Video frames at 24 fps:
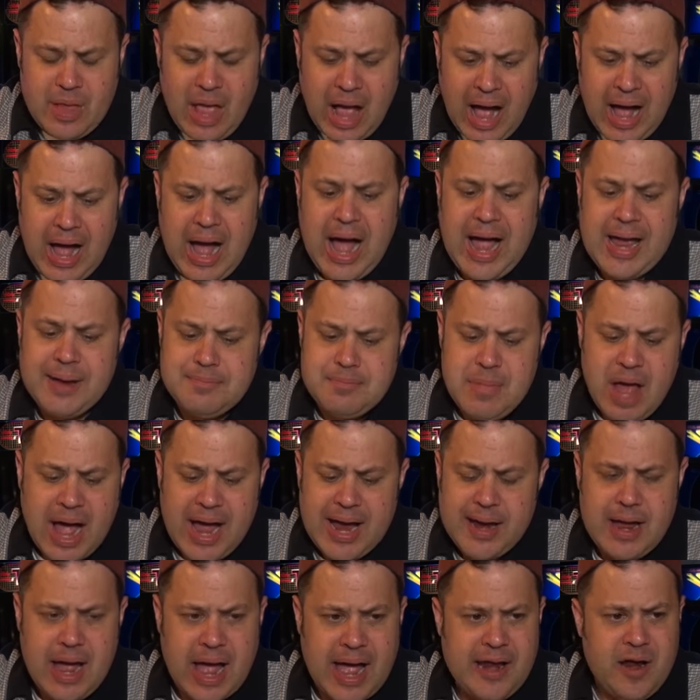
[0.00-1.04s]
I,
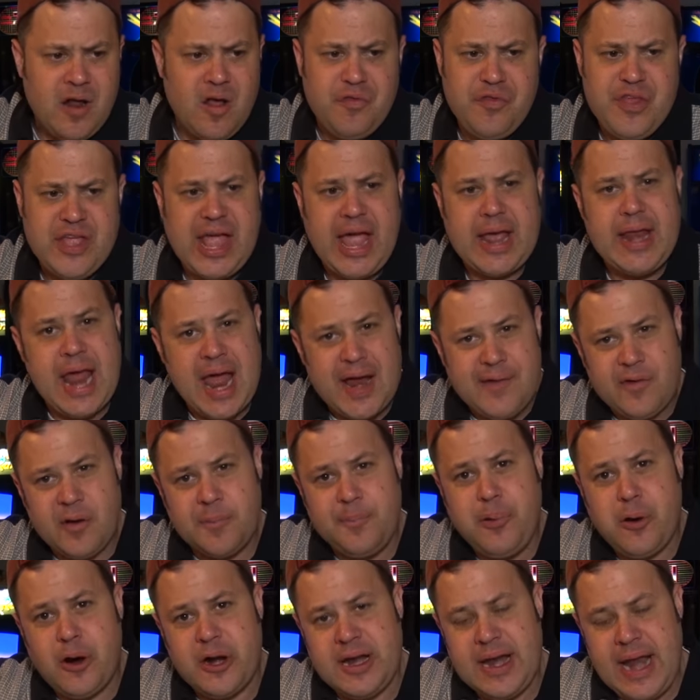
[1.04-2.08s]
I, I don't think I'd ever
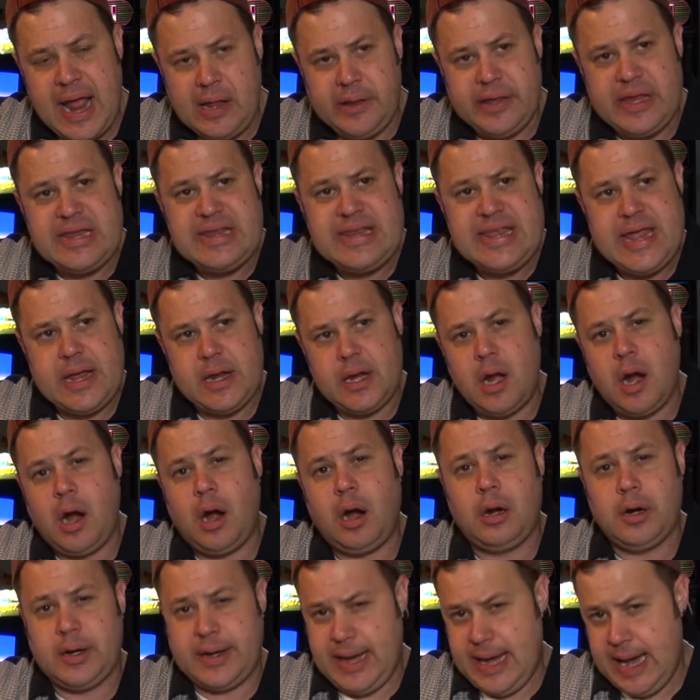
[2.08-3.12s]
put an LED in an
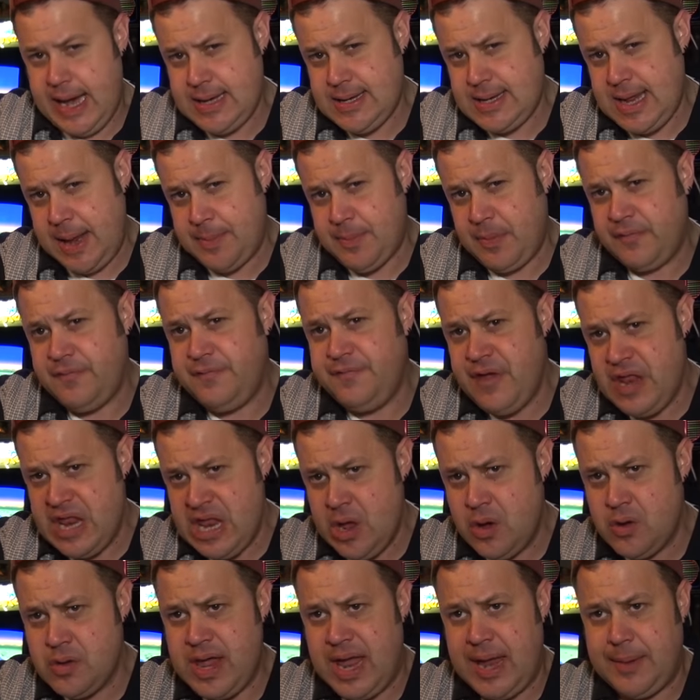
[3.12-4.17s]
arcade game, a
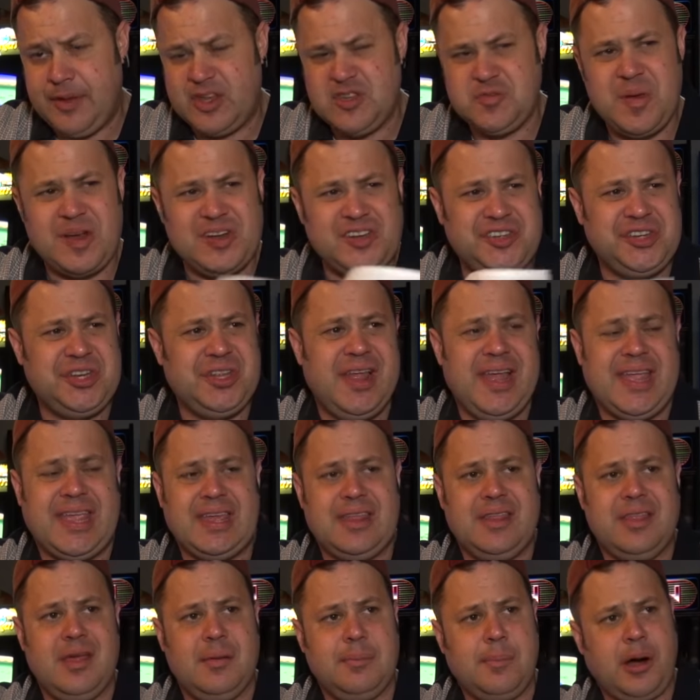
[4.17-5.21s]
video game, especially like
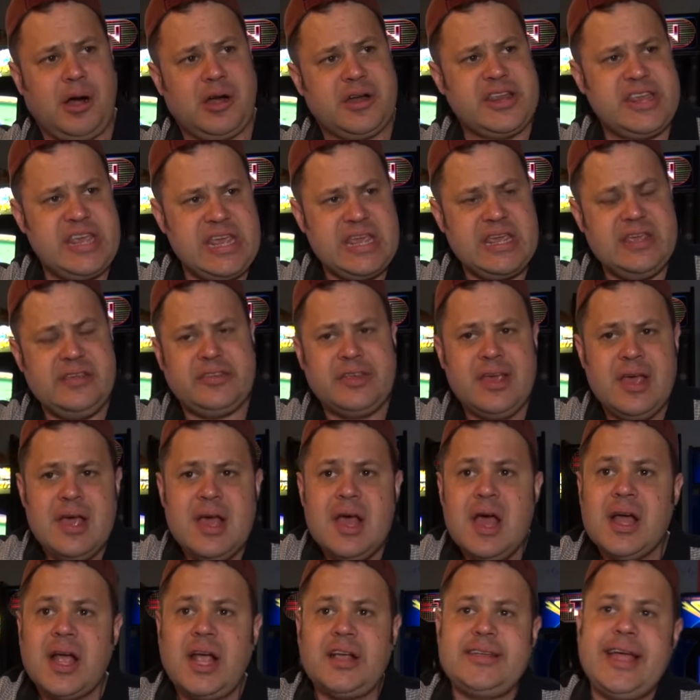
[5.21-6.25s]
in the marquees,
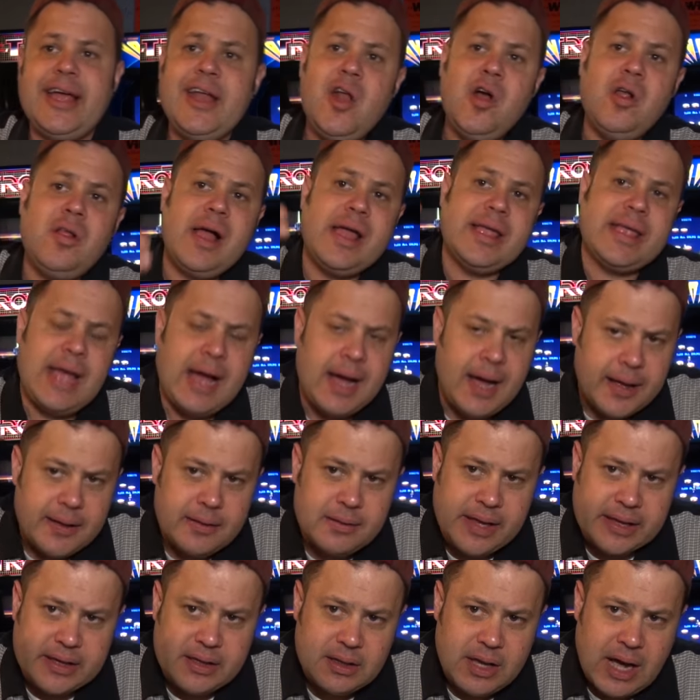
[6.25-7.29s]
because I know like uh,
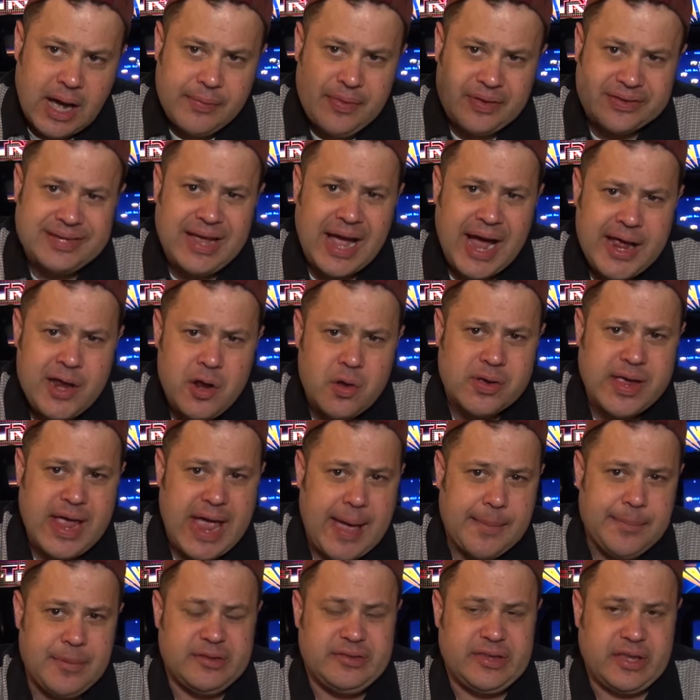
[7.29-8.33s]
like on the Taito
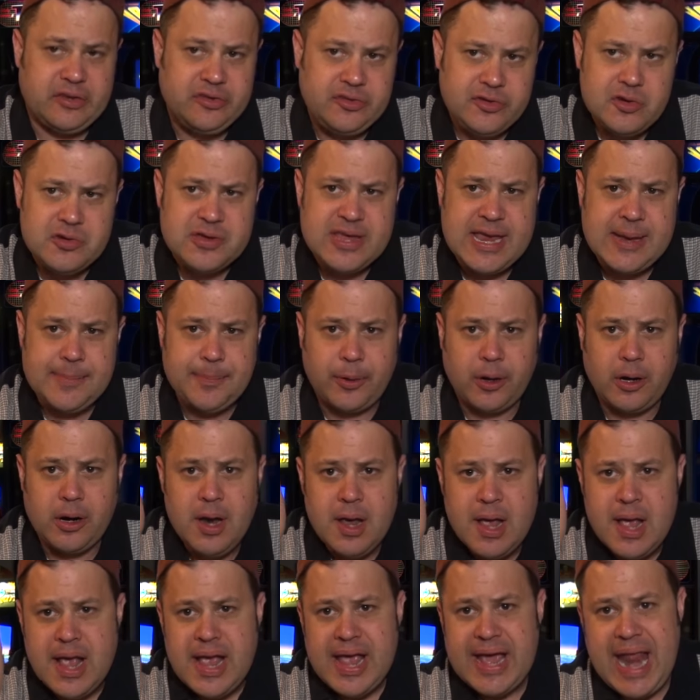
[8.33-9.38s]
cabinets, like Zookeeper,
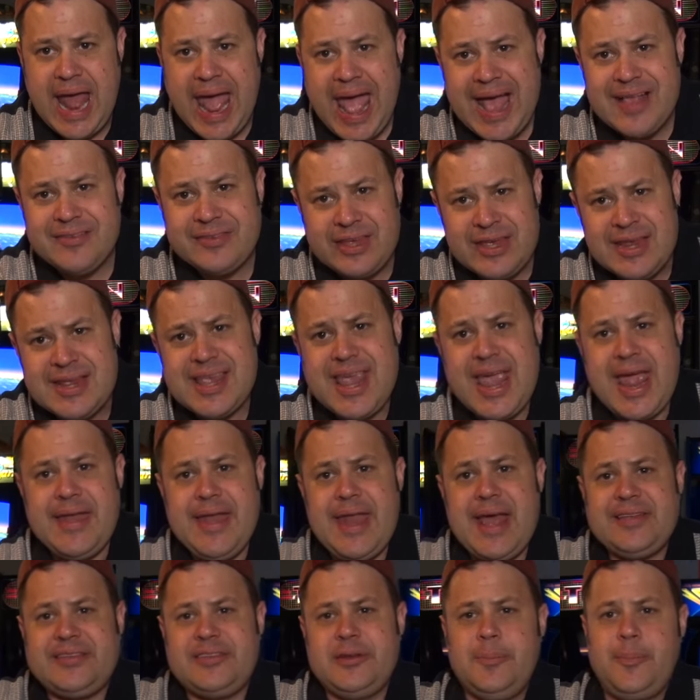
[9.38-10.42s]
it has
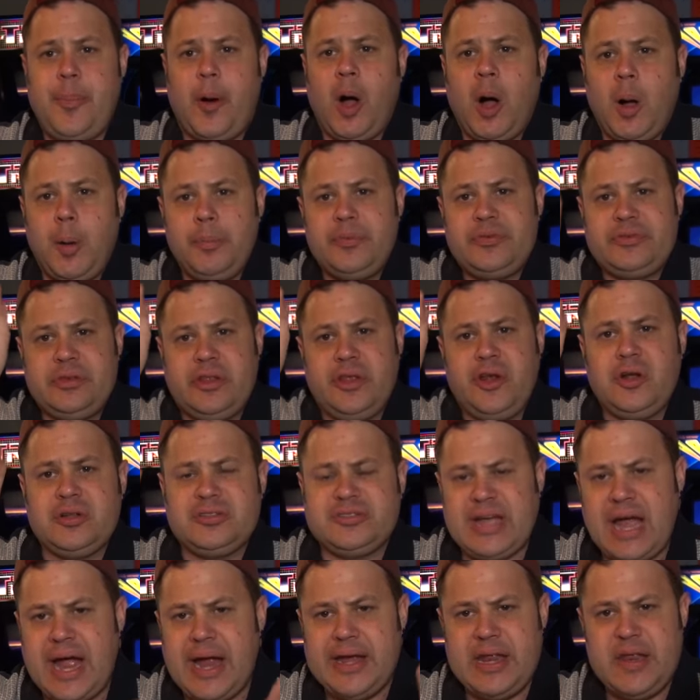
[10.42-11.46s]
incandescent bulbs, little
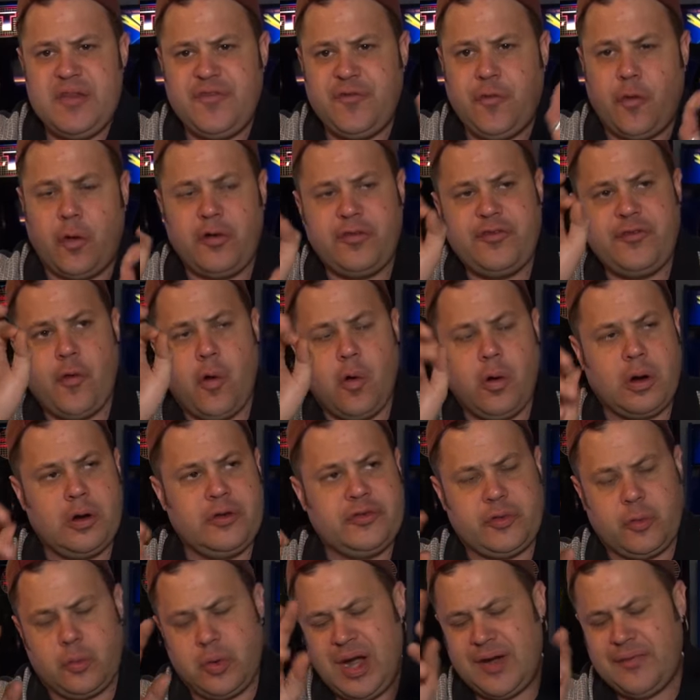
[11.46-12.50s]
tiny four
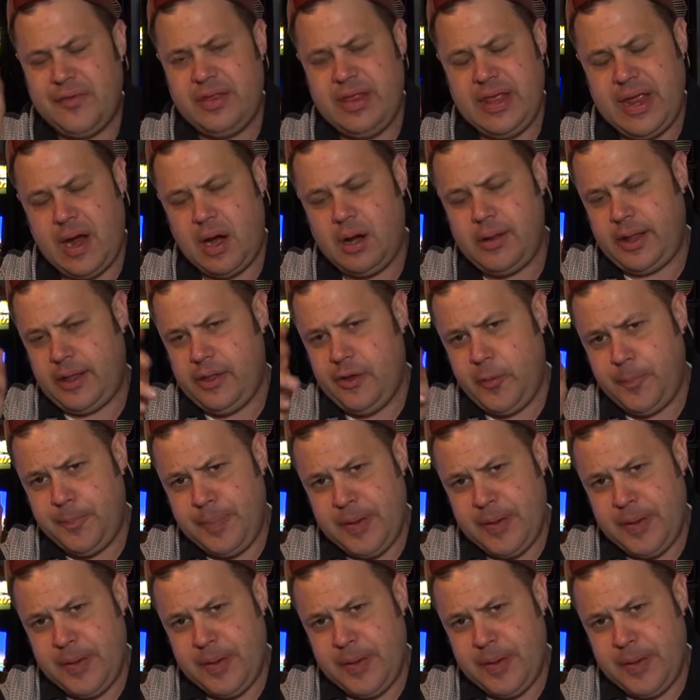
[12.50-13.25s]
fours or whatever they are, like little